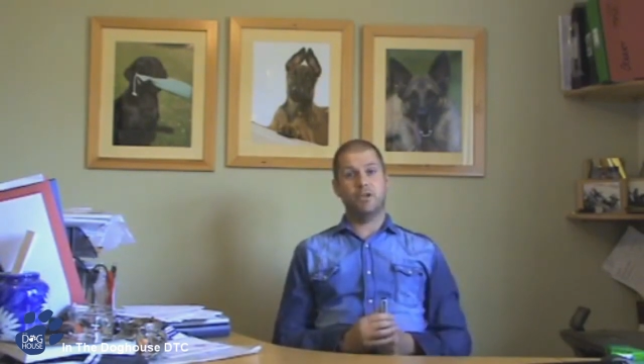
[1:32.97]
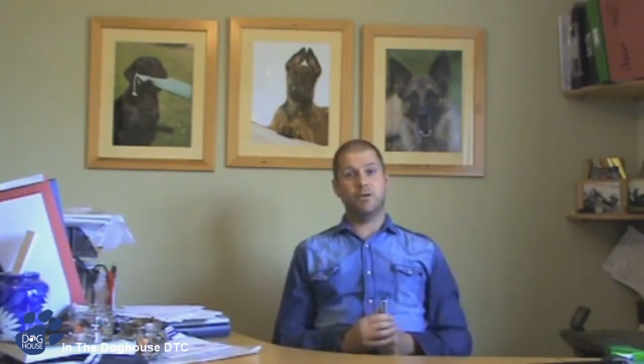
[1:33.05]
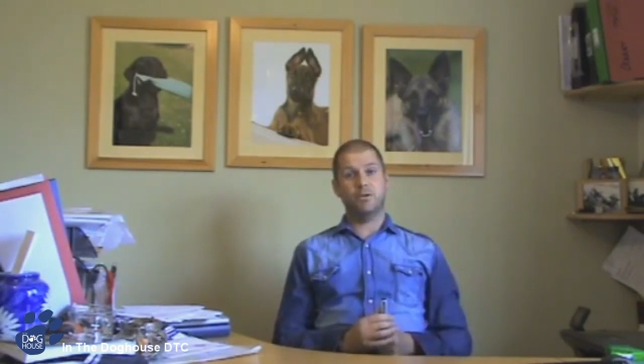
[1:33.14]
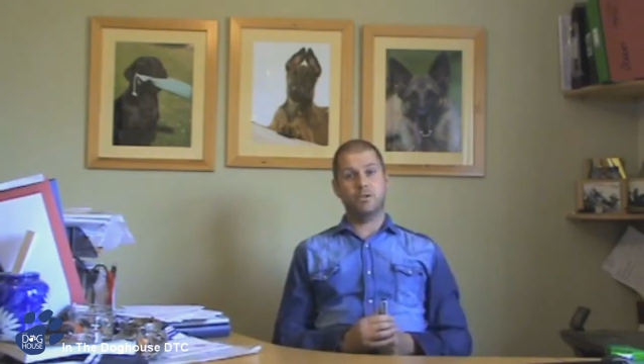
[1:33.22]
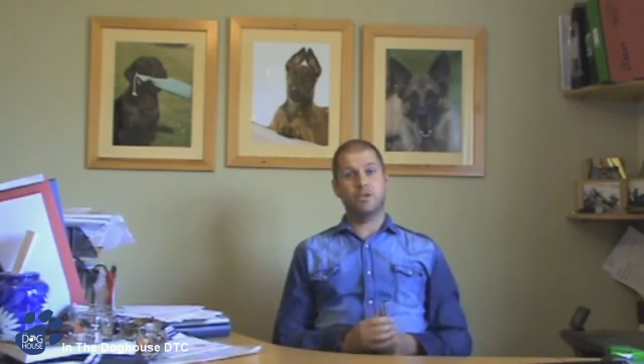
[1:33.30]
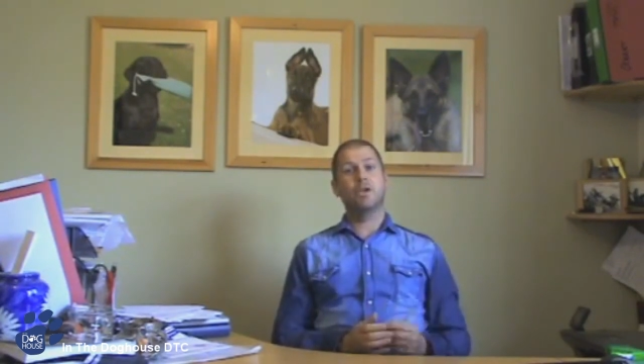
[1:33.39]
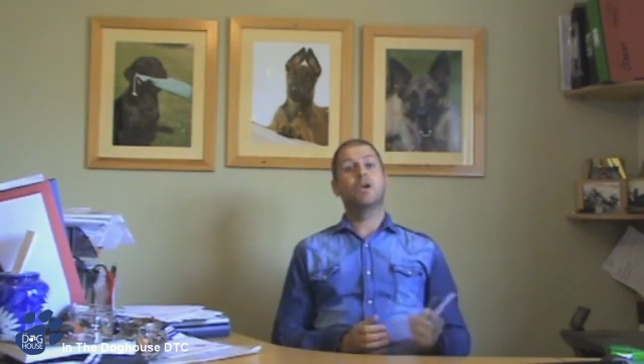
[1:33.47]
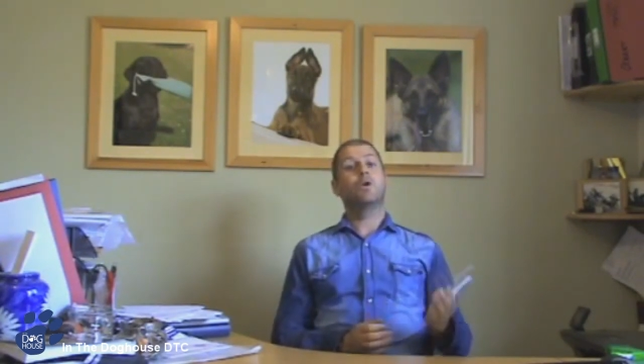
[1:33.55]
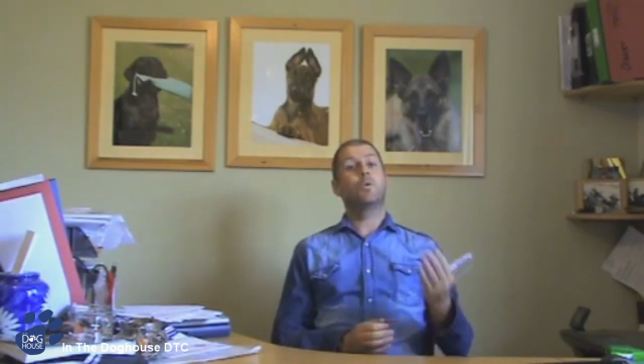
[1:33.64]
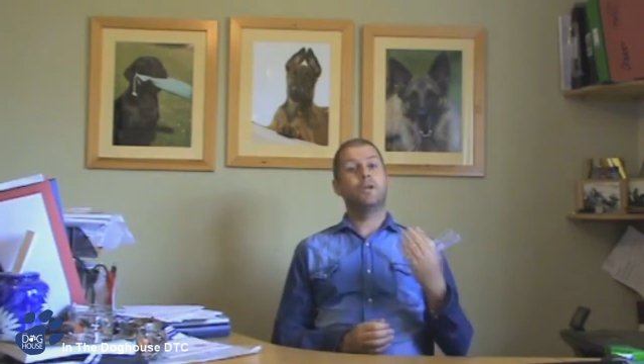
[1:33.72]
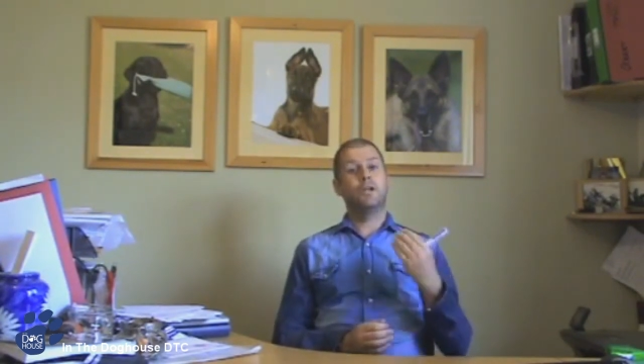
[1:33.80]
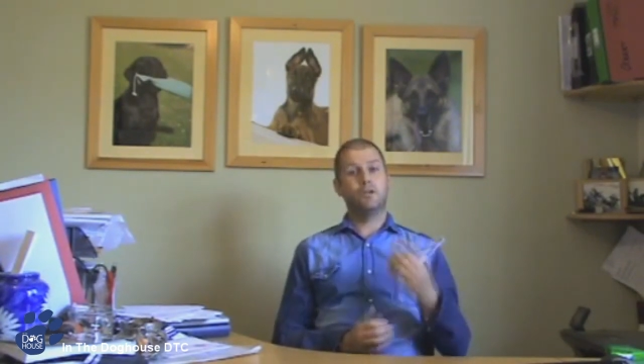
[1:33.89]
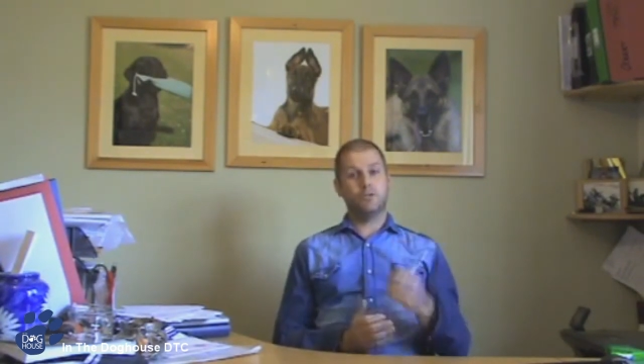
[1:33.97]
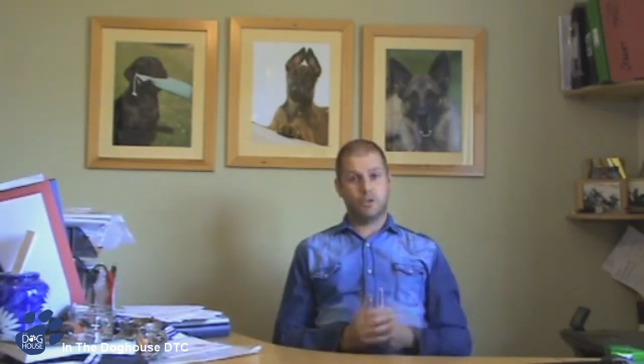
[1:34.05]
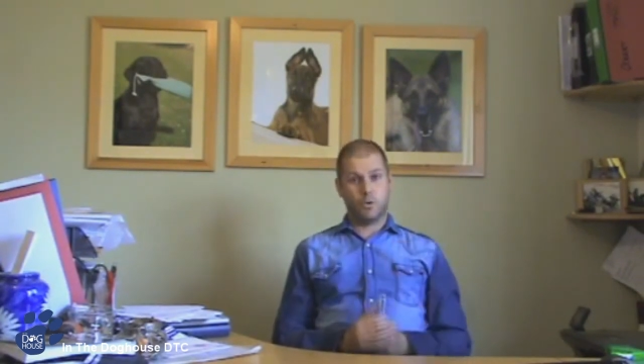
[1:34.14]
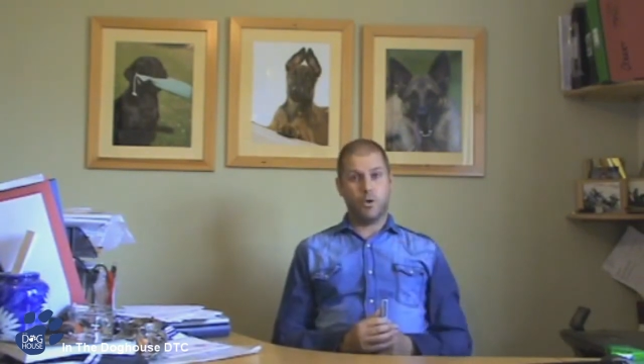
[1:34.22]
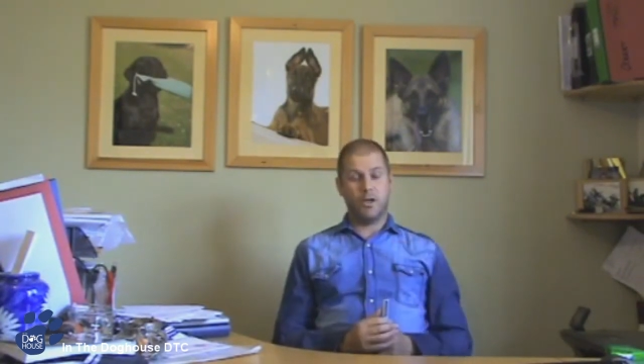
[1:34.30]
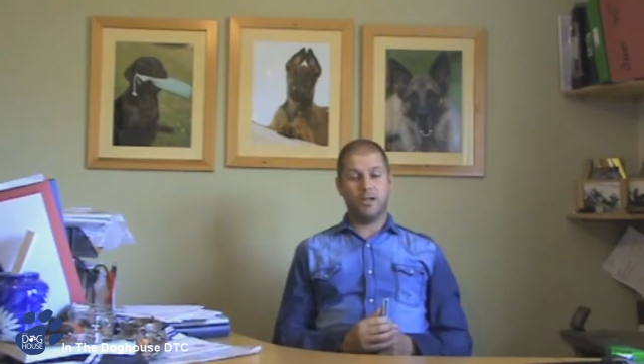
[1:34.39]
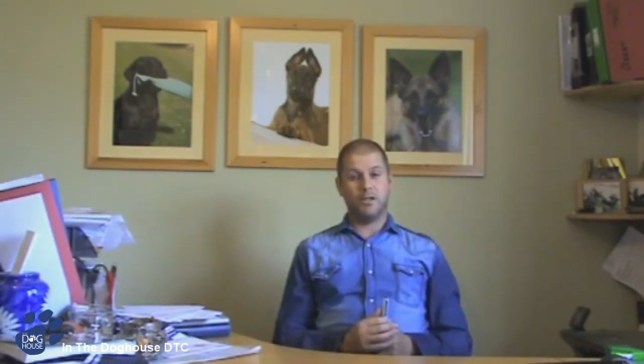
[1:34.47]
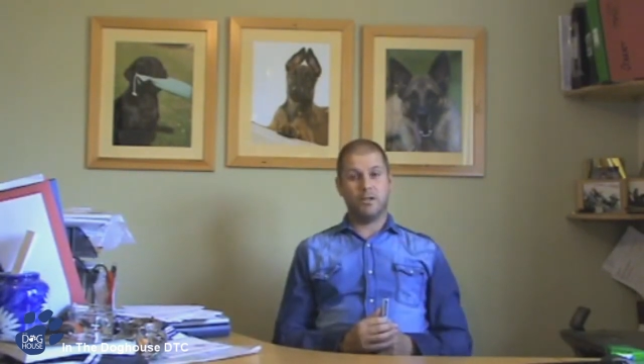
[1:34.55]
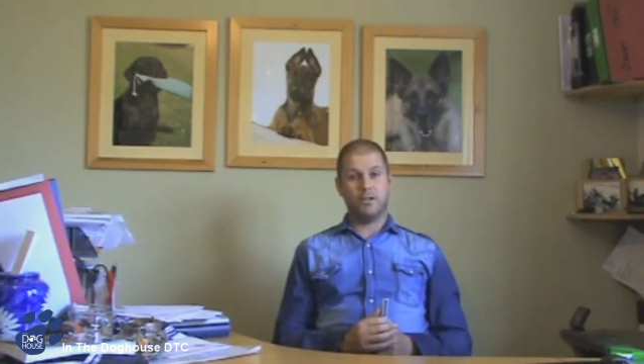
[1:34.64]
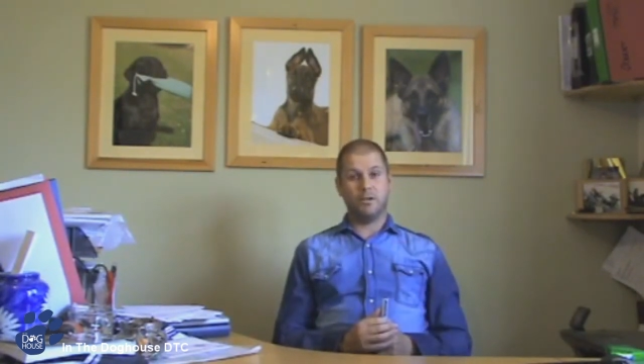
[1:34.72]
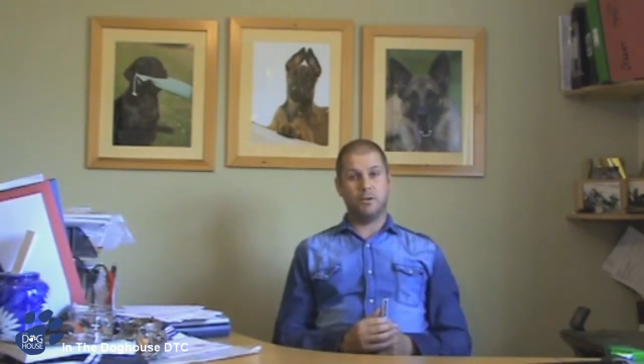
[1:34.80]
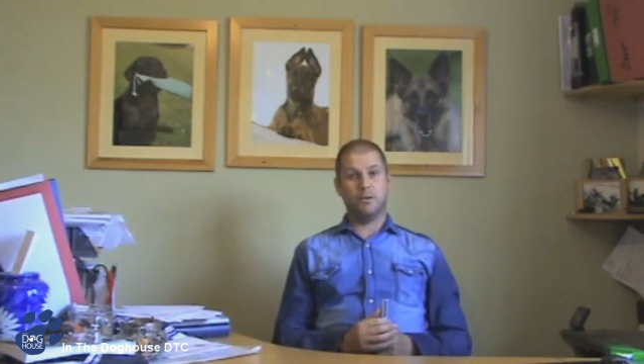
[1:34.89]
dogs when he looks quietly
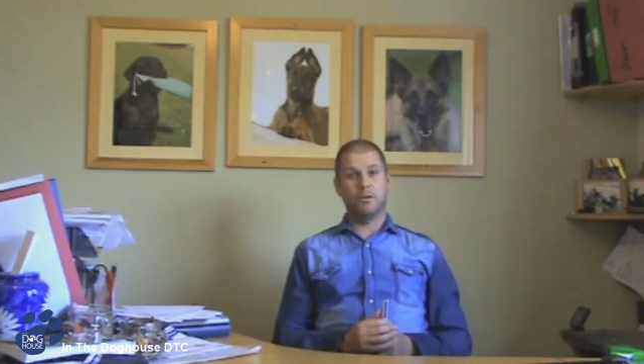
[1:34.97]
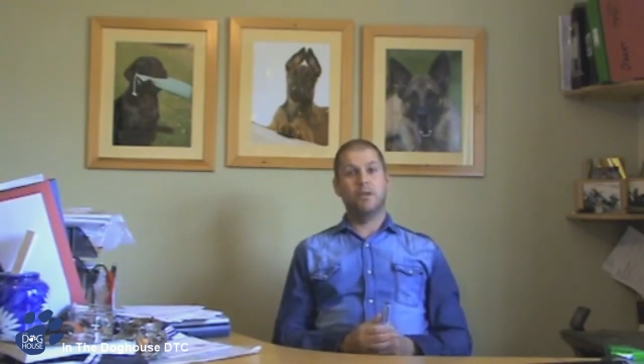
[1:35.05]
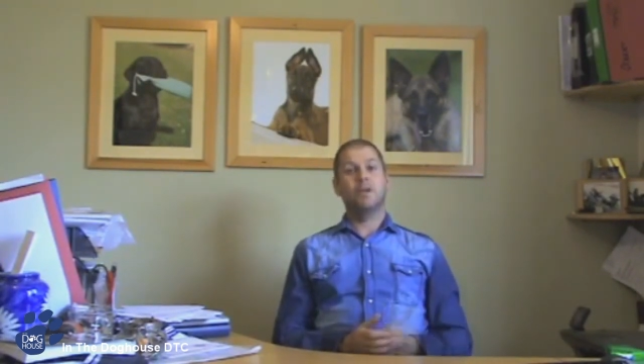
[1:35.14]
at you.